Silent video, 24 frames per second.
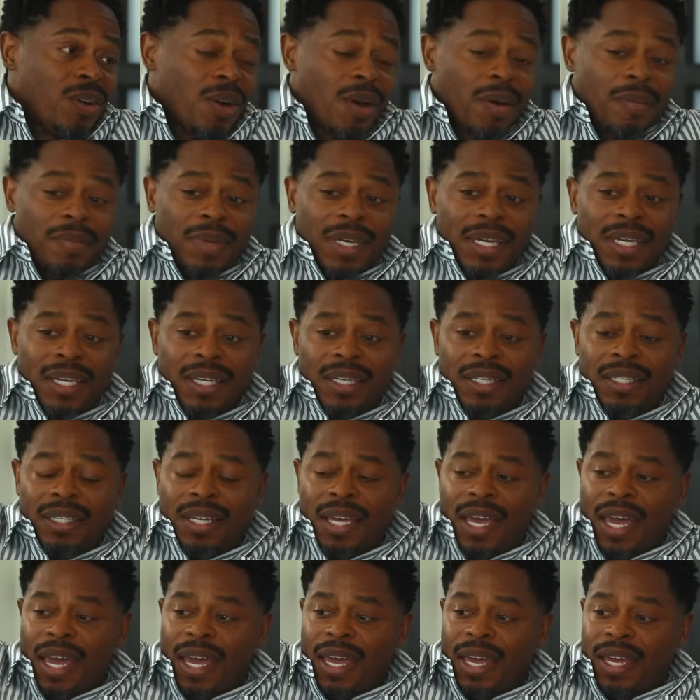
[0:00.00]
know what I mean?
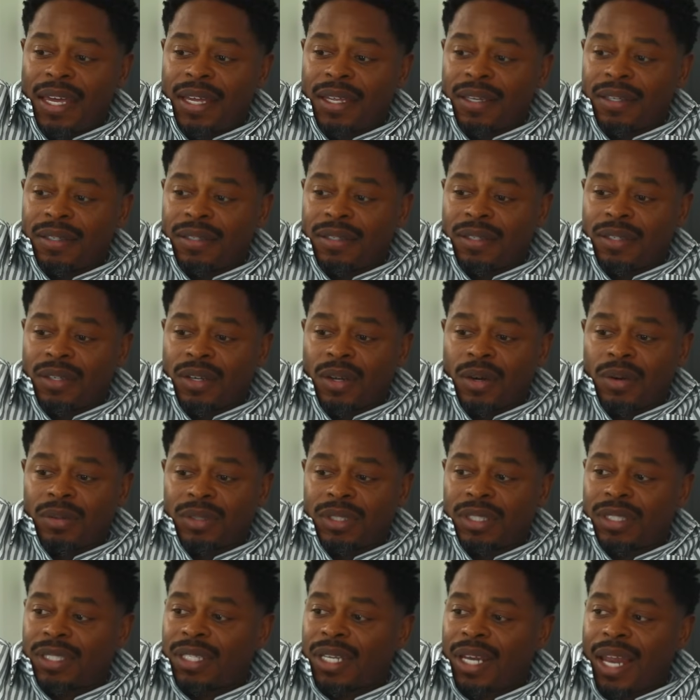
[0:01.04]
And,
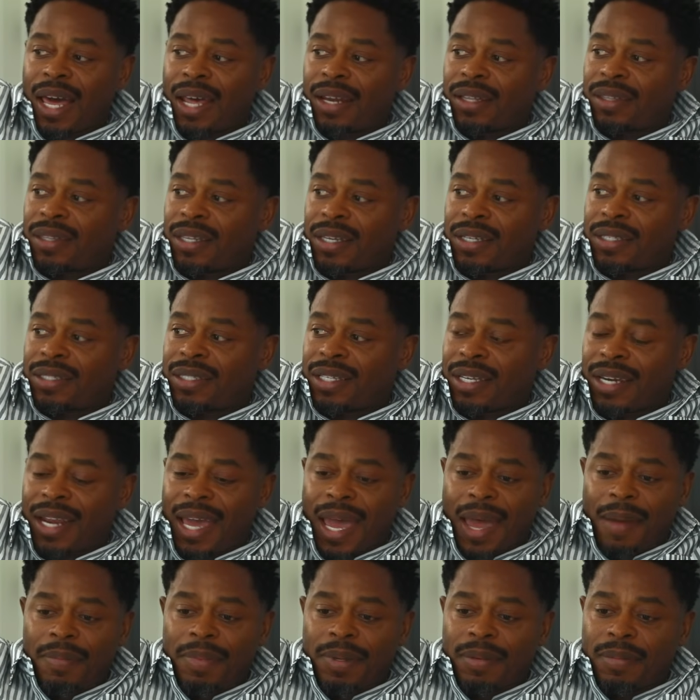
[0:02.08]
just a lot of things can
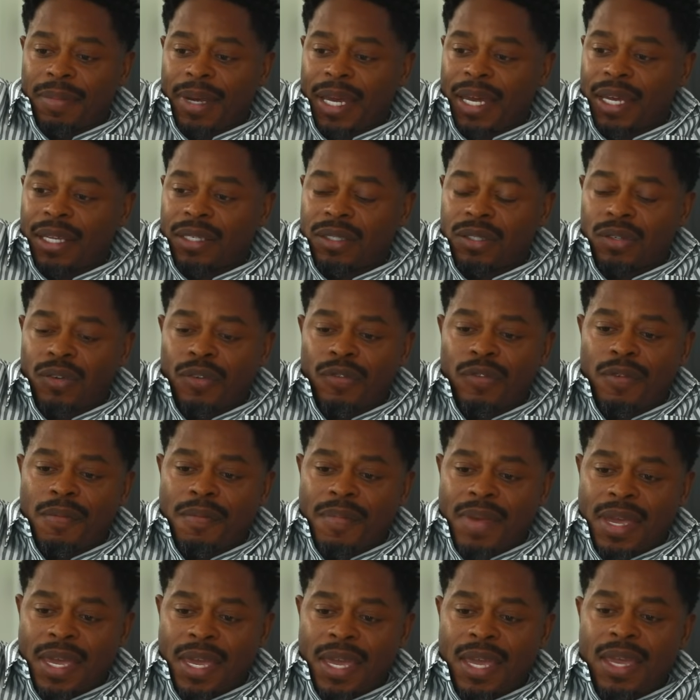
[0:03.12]
happen, man. So for
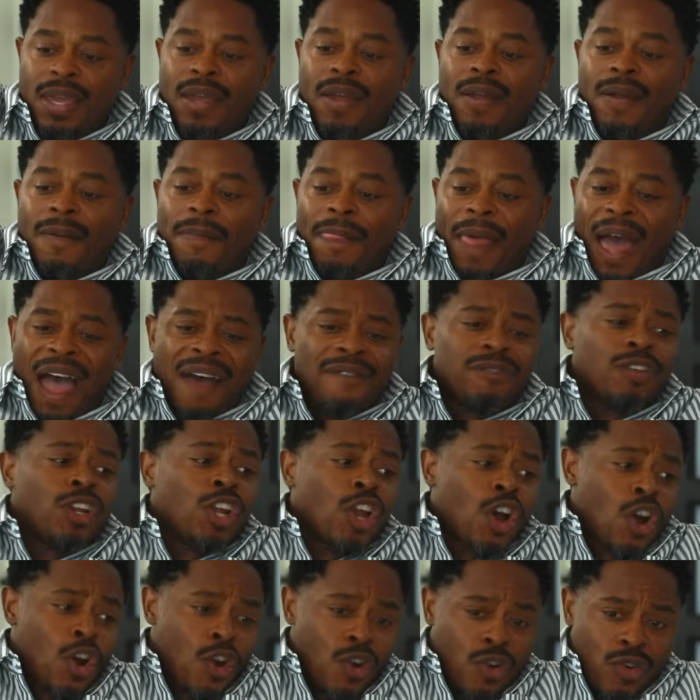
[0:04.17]
me, I've
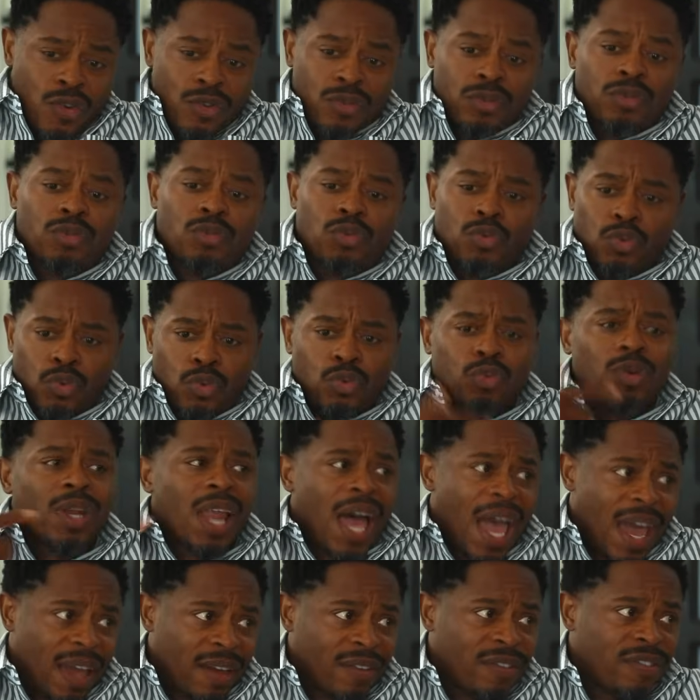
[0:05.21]
learned through
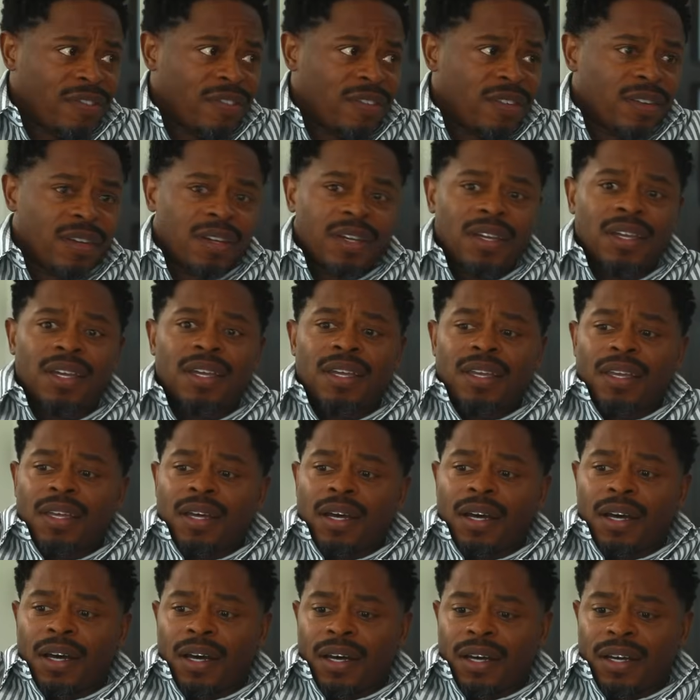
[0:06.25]
life
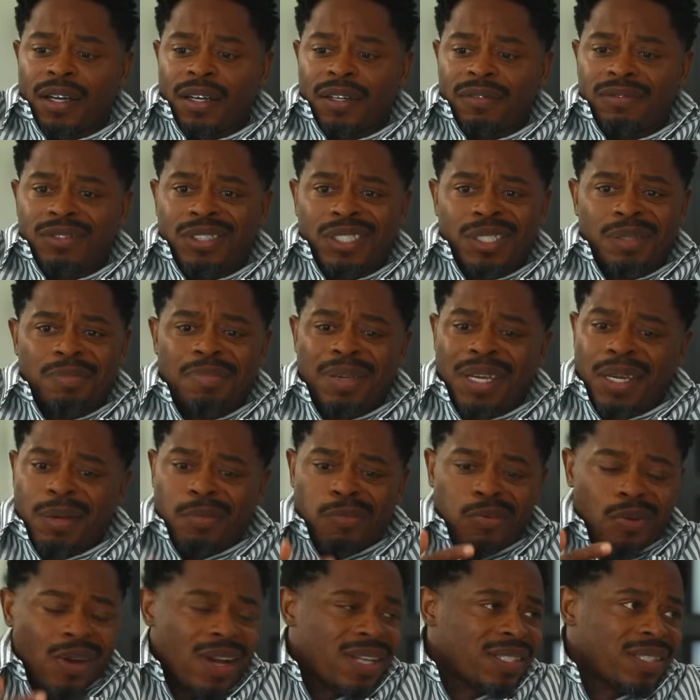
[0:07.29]
of just being
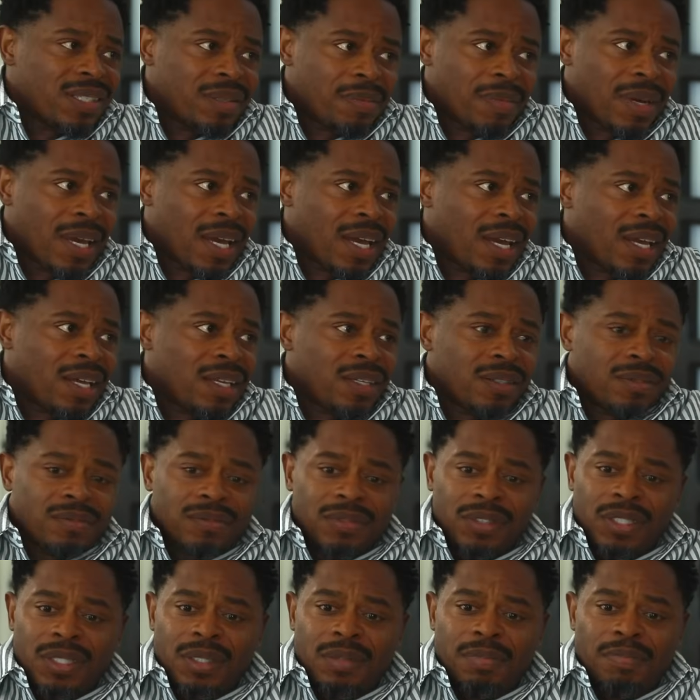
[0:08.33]
present, man, of
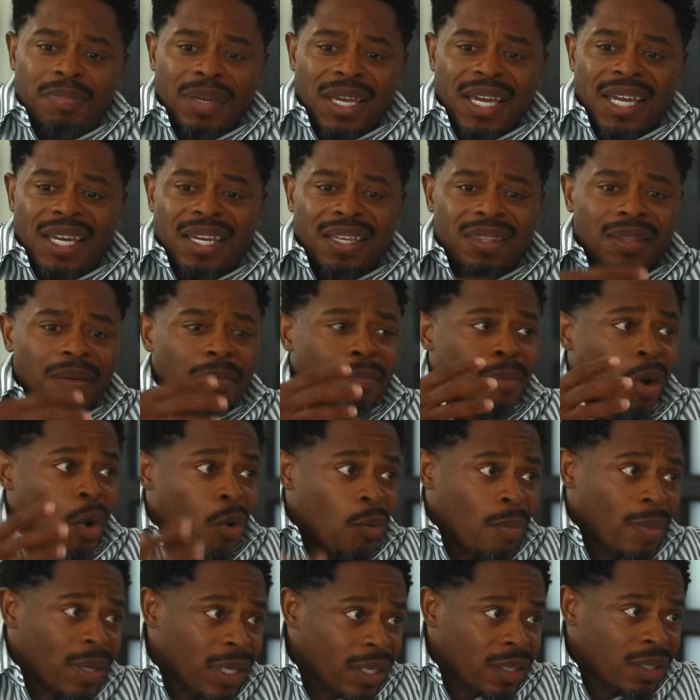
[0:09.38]
just being in the
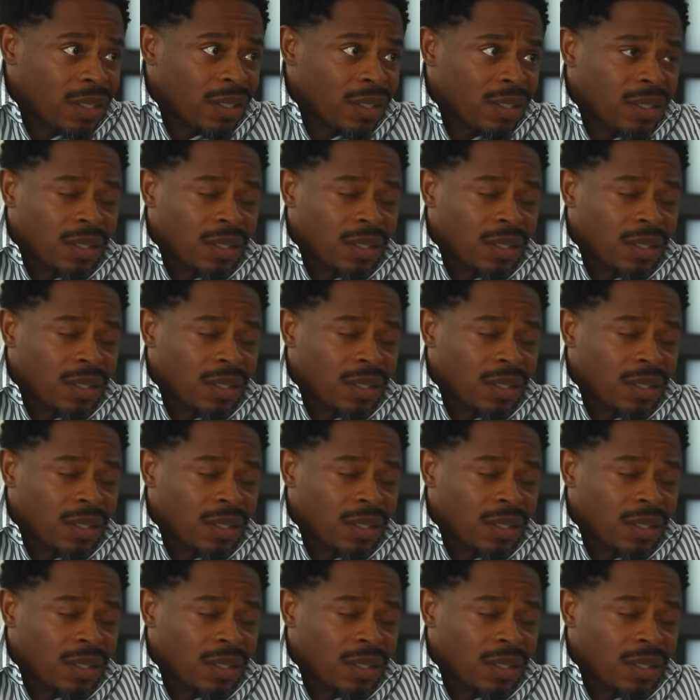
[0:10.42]
moment.